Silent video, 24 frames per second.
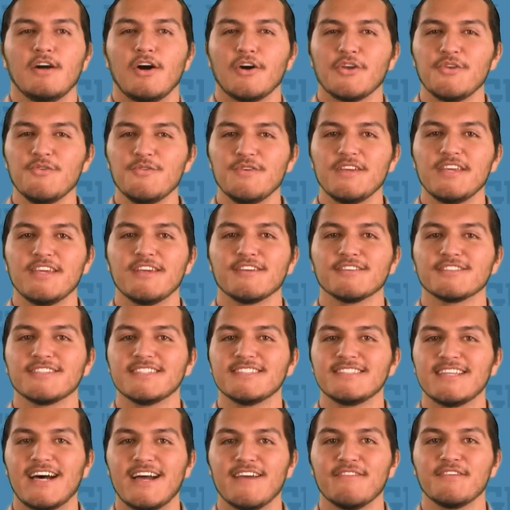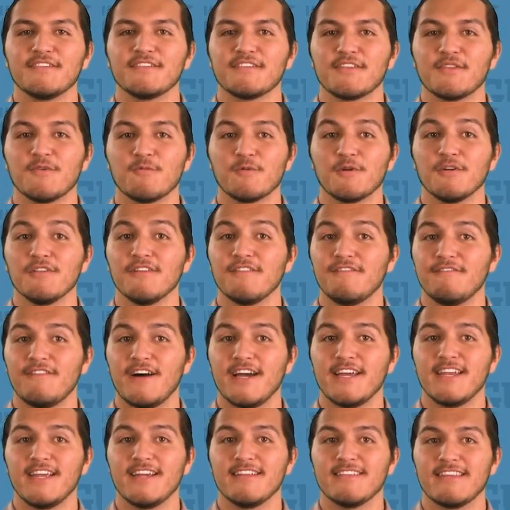Are you eager to dive into the world of
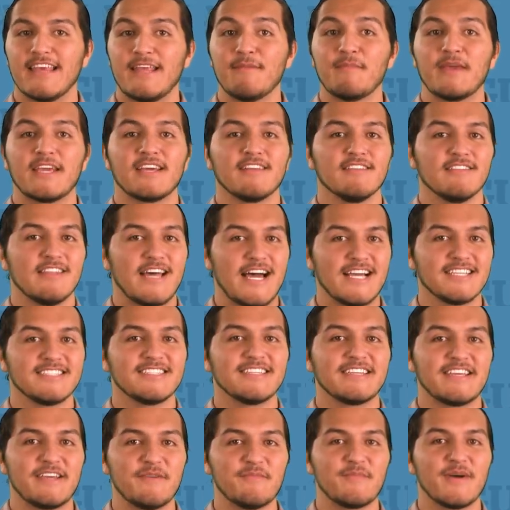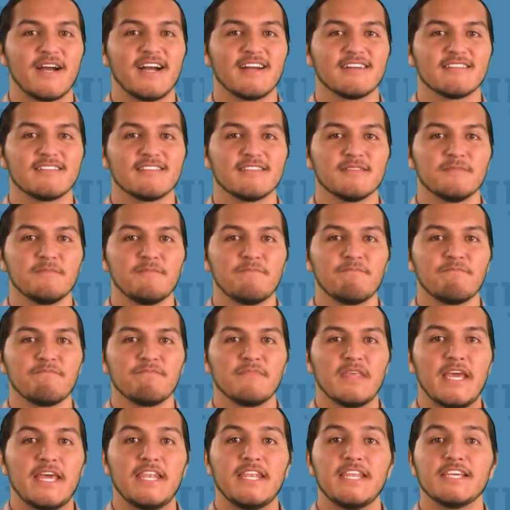finance and make a lasting impact?
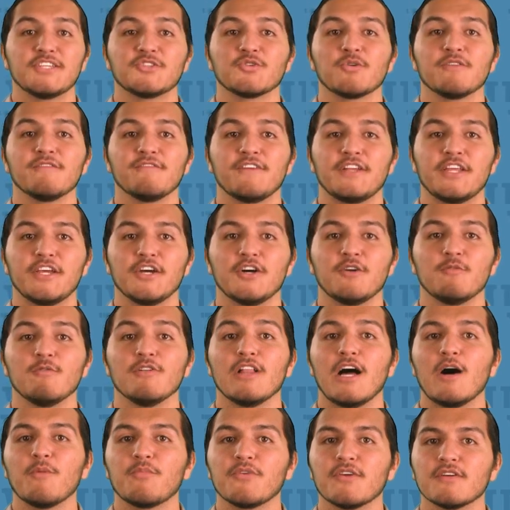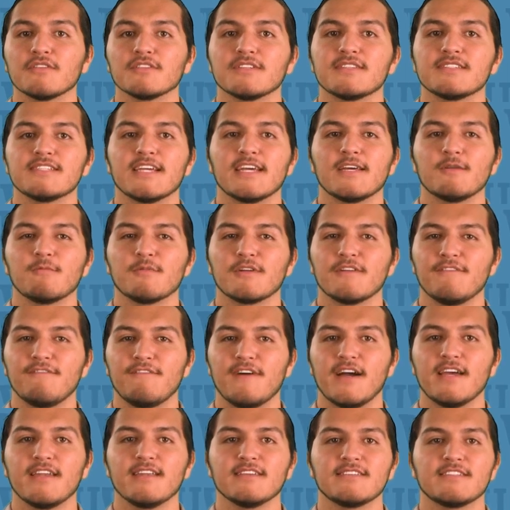In this short video, we'll help you understand what a
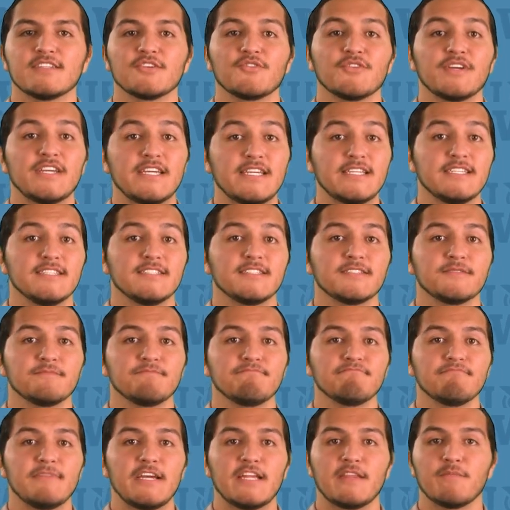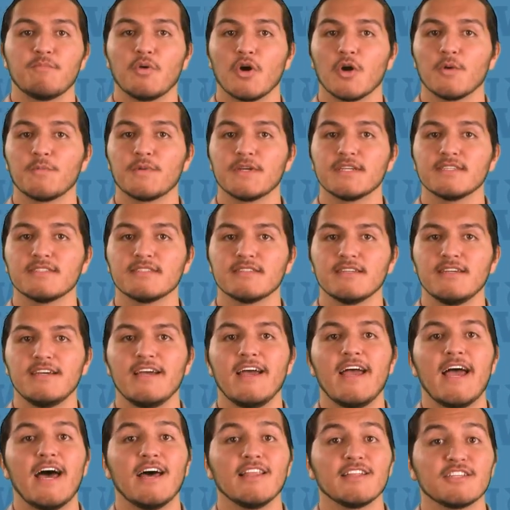finance degree is, its purpose,
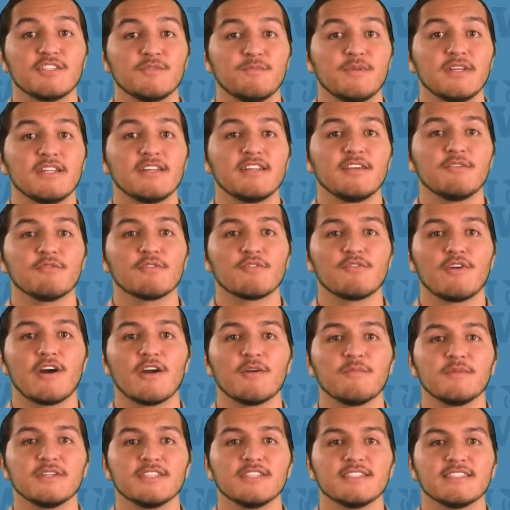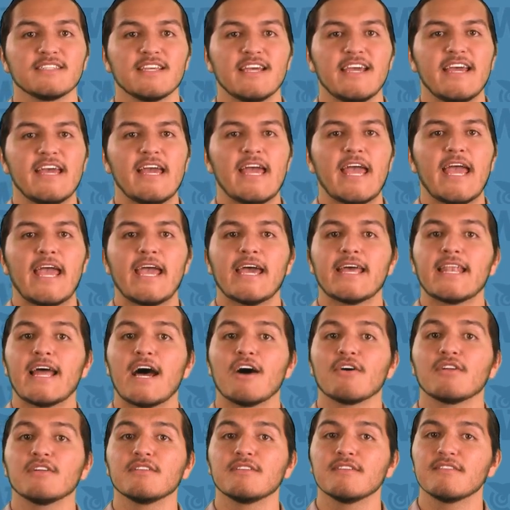eligibility requirements, and
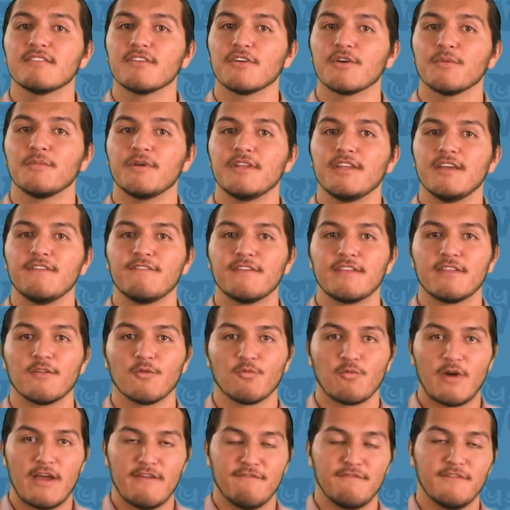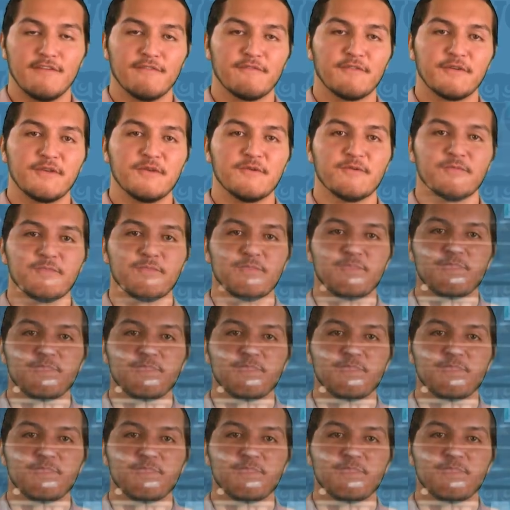how to determine if it's the right fit for you.